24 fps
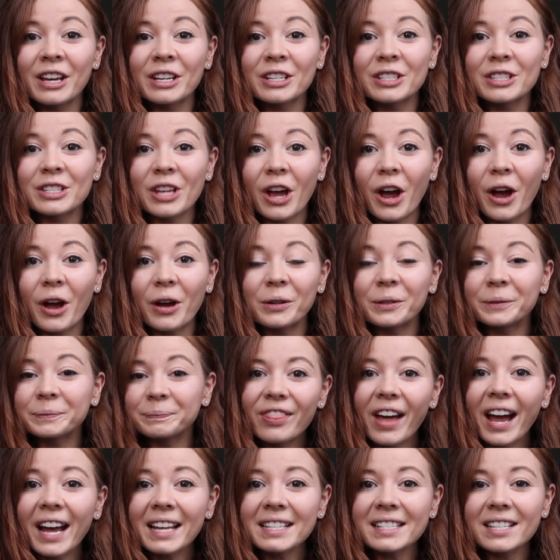So
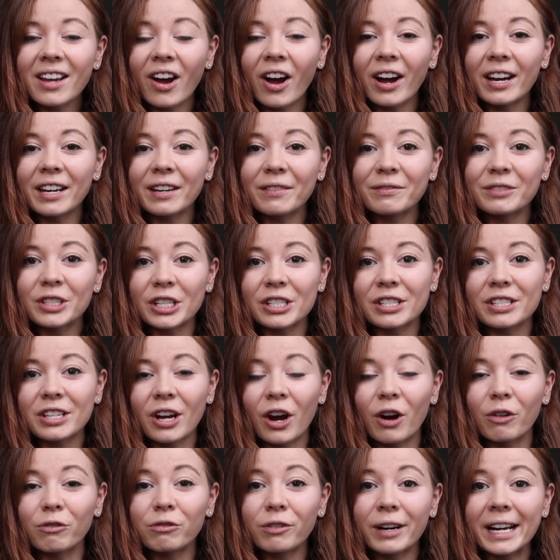that's kind of just
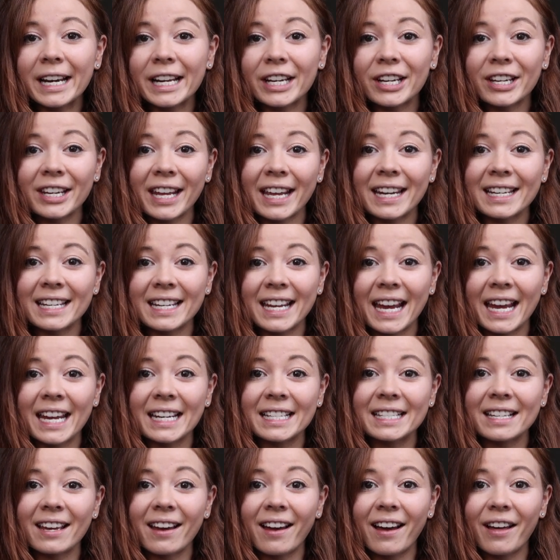a really good
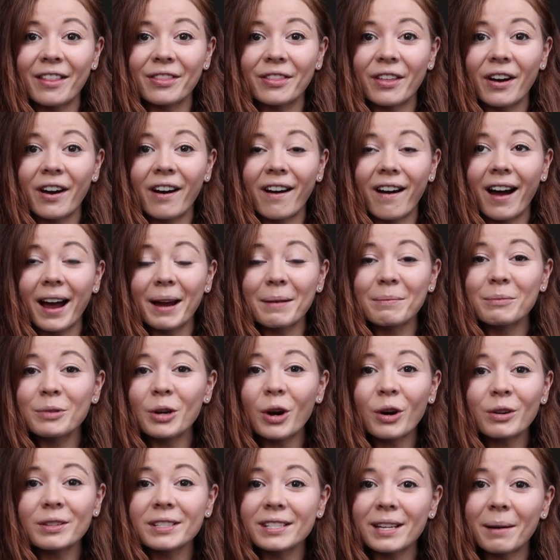indicator that I'm
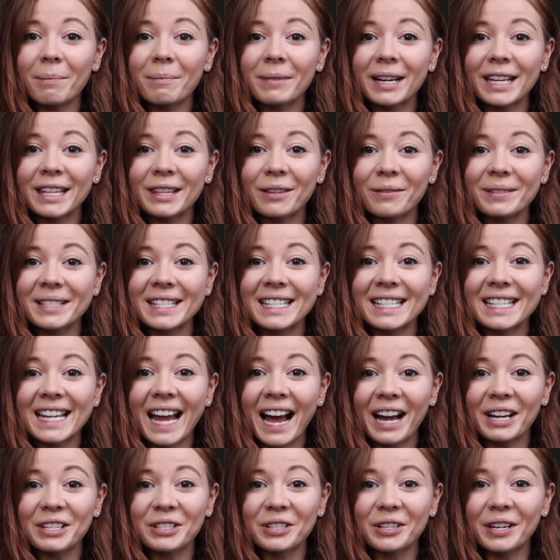not somebody that was
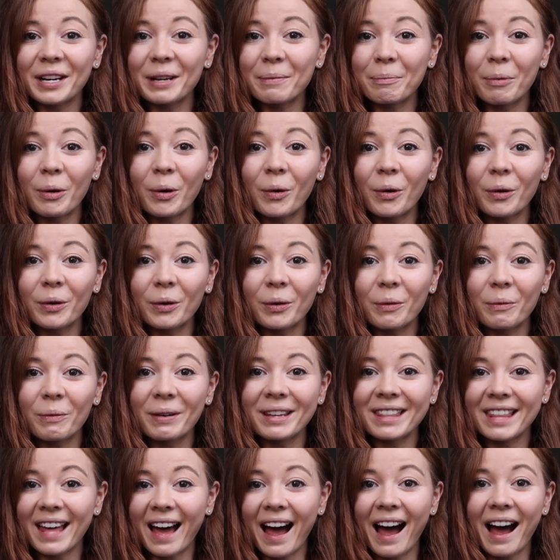naturally born
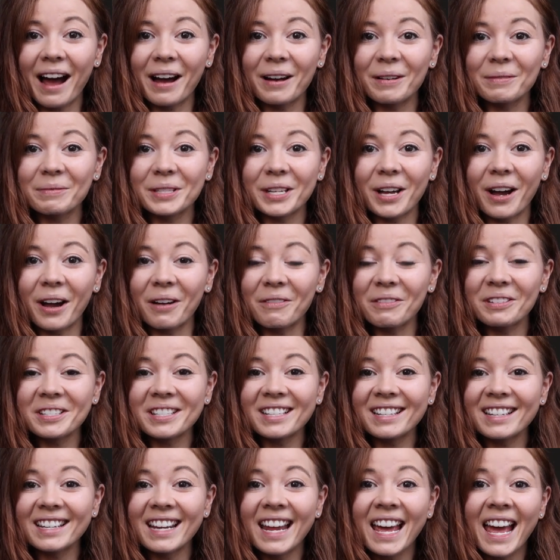with abs. I
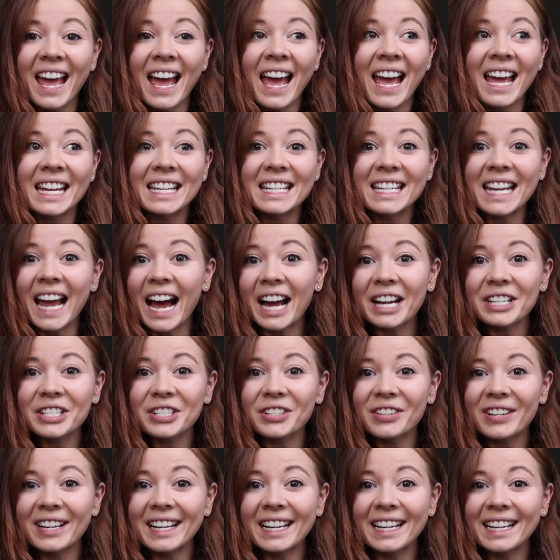wasn't
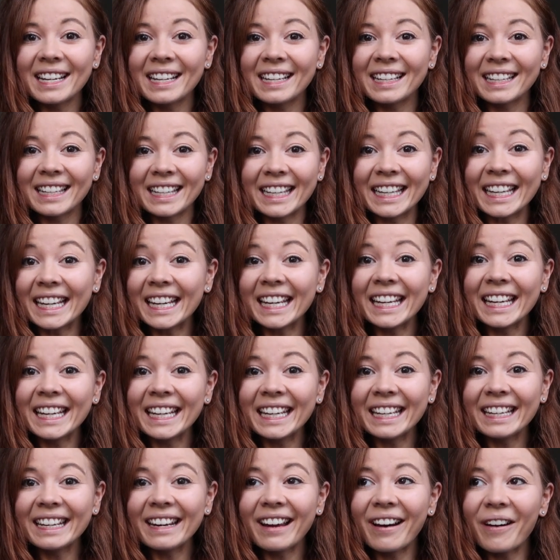naturally
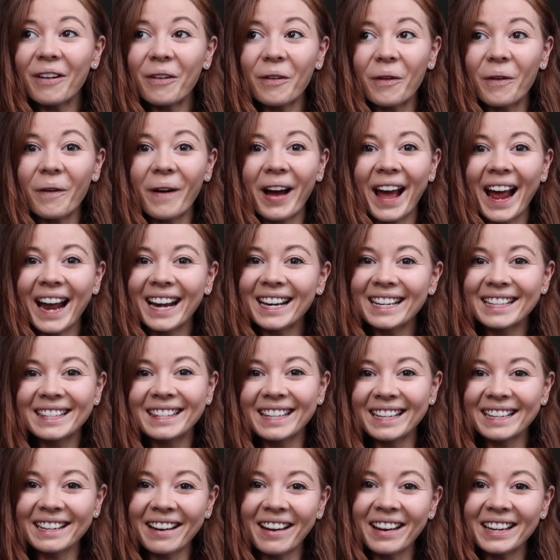lean or
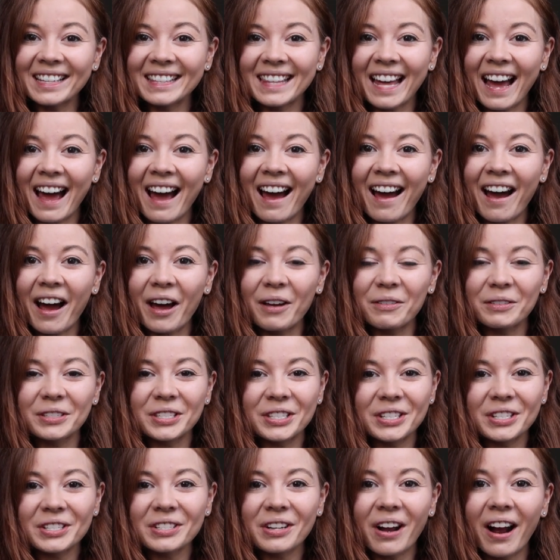anything like that. I was
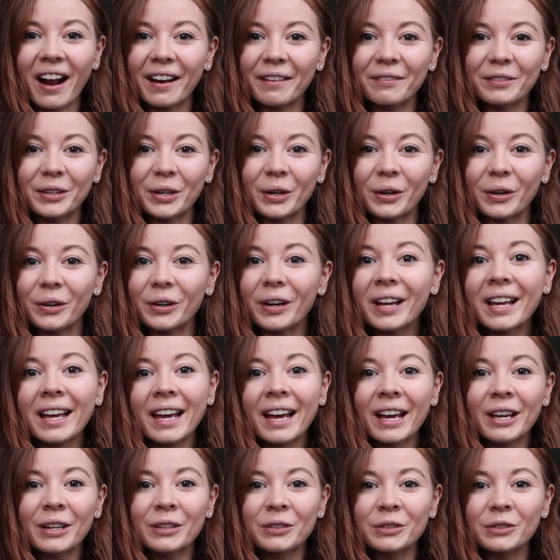just kind of your
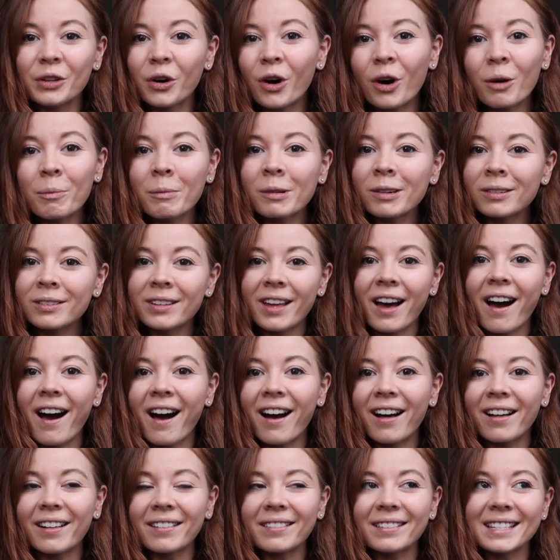normal
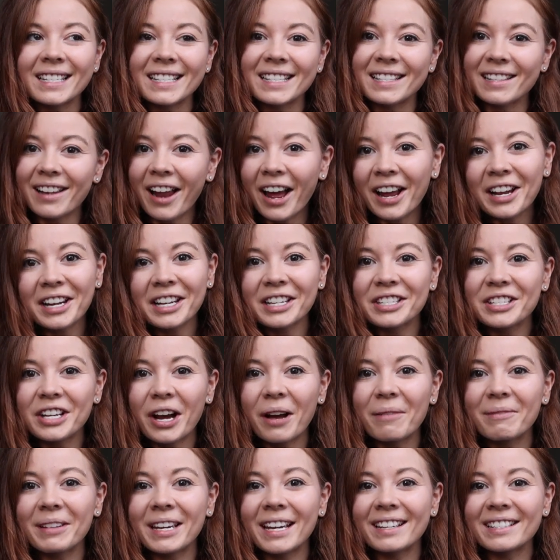girl, slightly
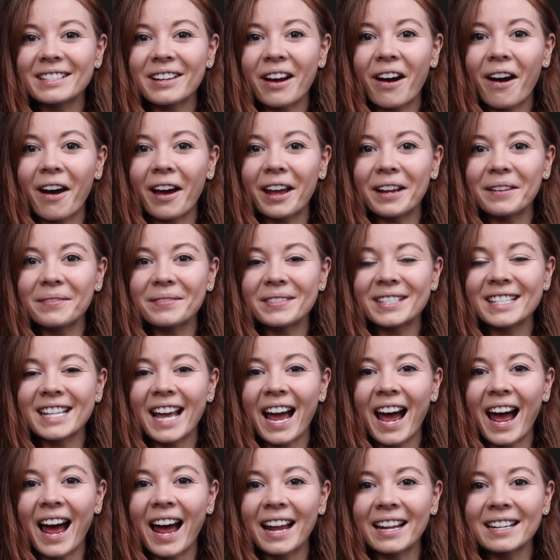chubby at times.
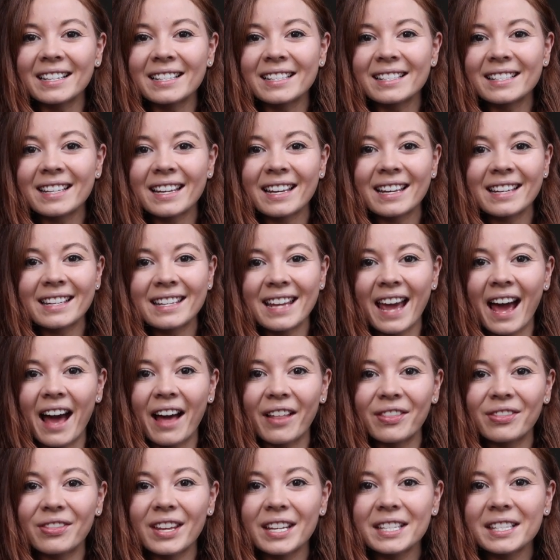And
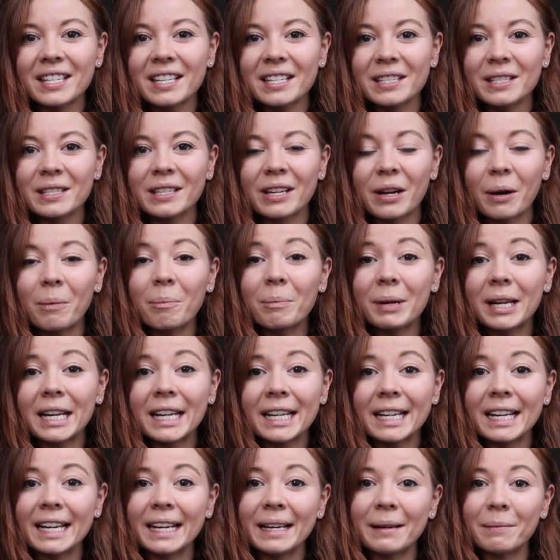yeah, this is
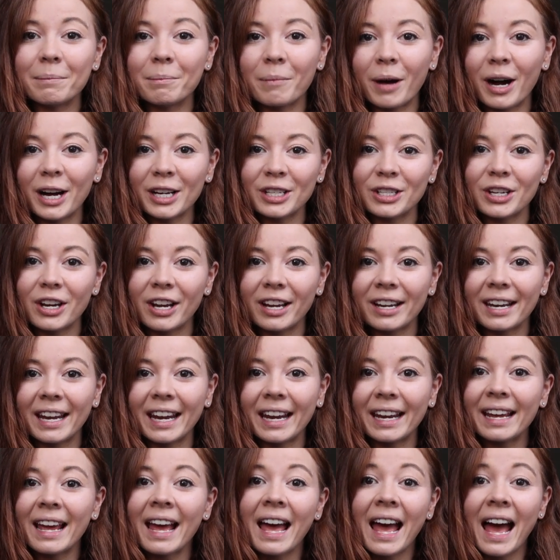completely my
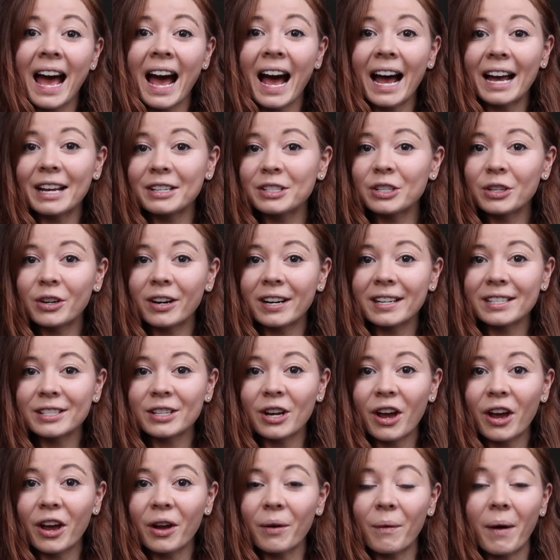journey. As you guys
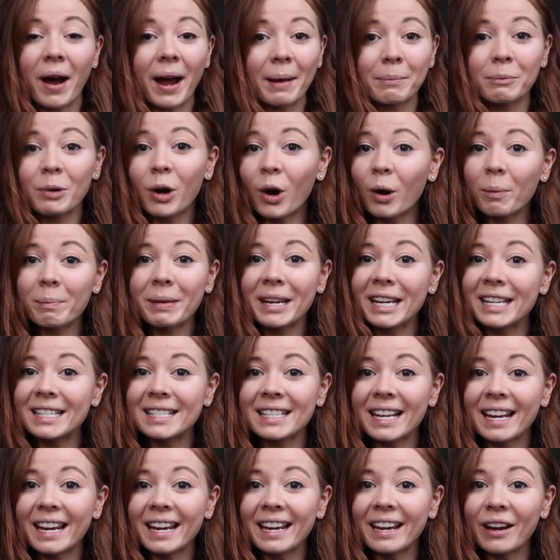know, I'm not a
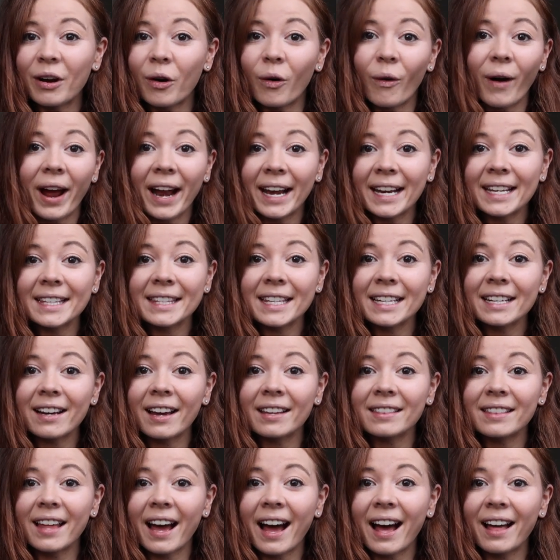PT or anything
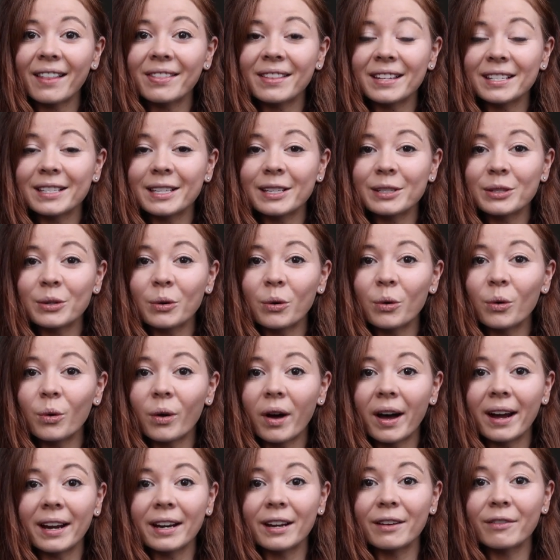like that. This is all
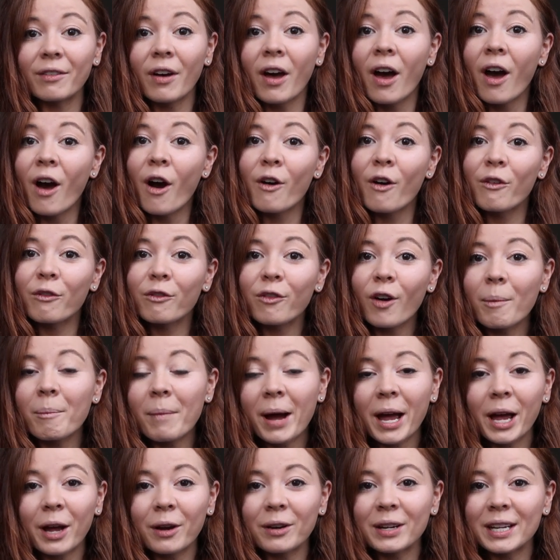kind of from
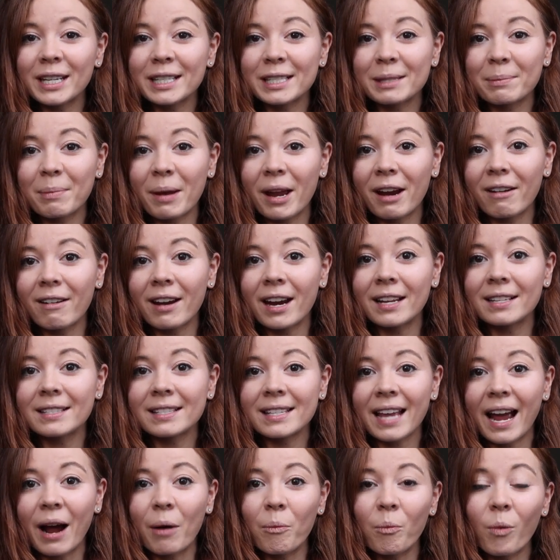my own
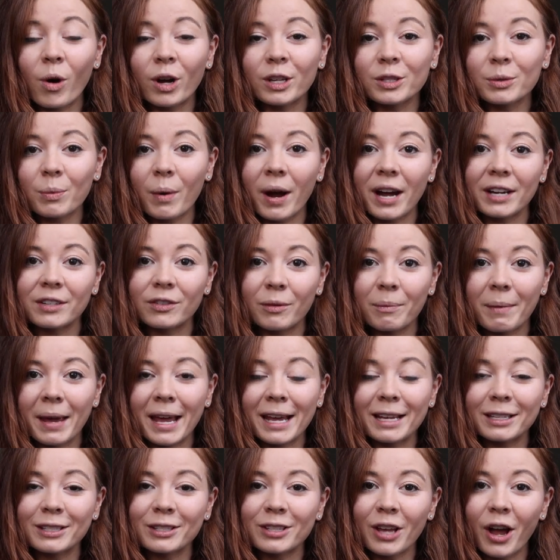experience and what's worked for
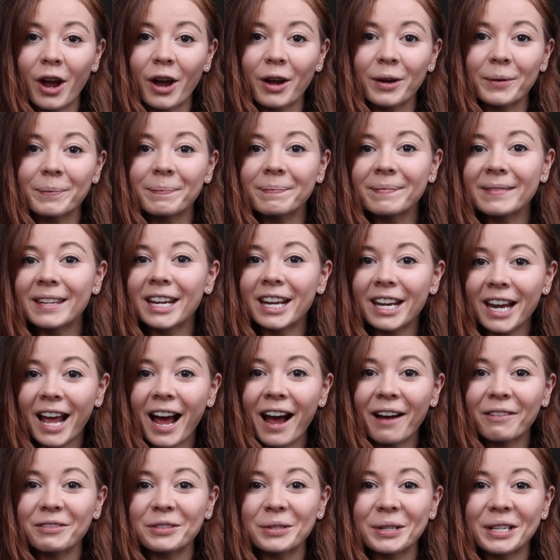me, so you're gonna
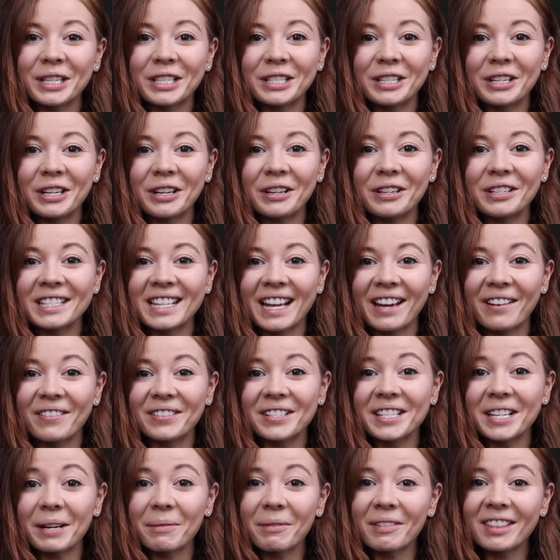have to excuse if
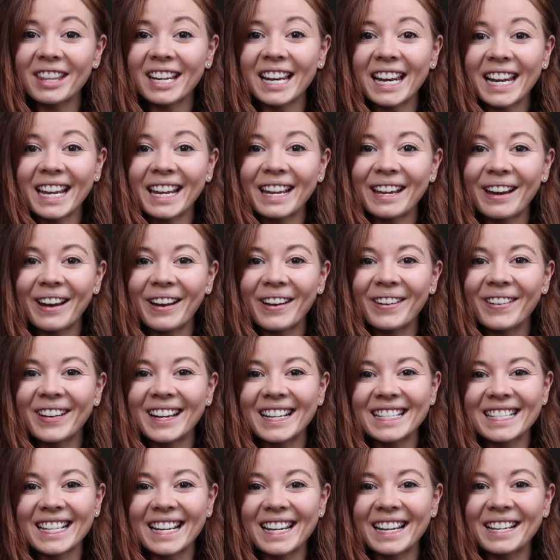some of the lingo
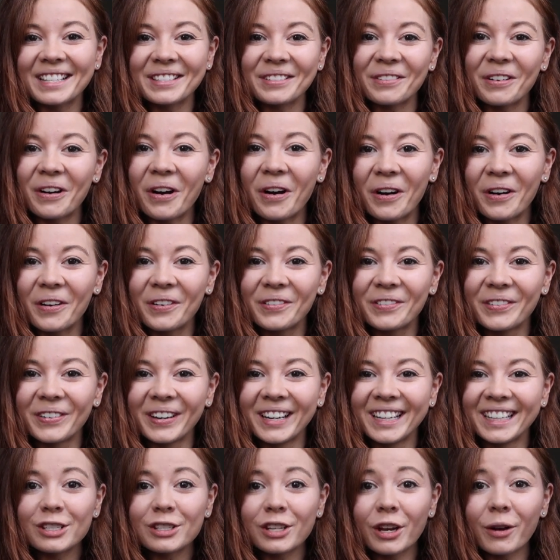is a little off.
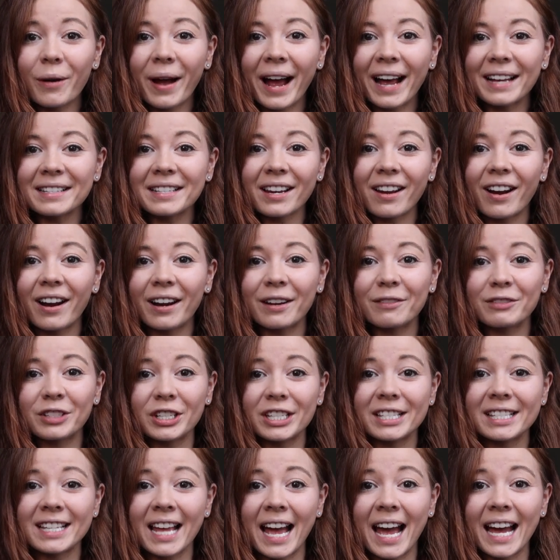So as I kind of
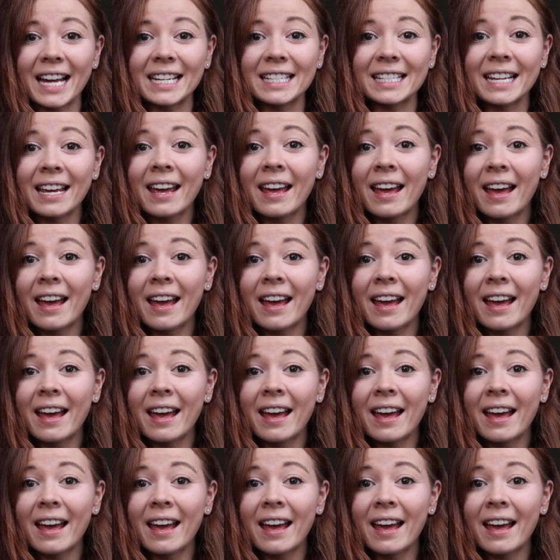just said,